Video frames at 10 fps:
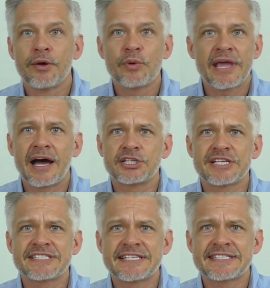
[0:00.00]
We are
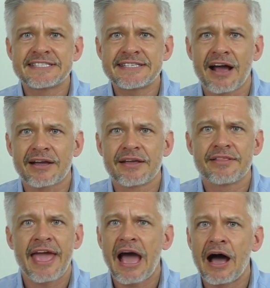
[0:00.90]
just stuck.
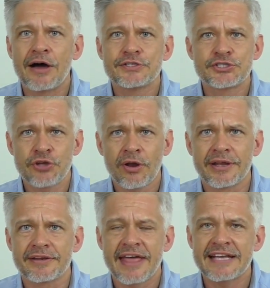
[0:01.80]
They are
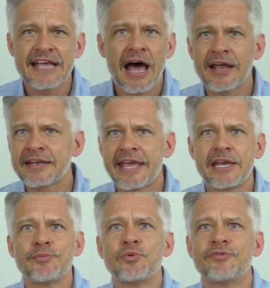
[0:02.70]
solid. There's hardly
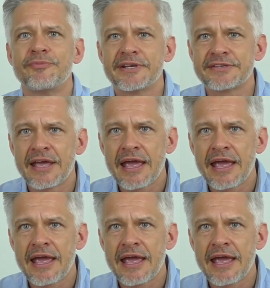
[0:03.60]
any movement.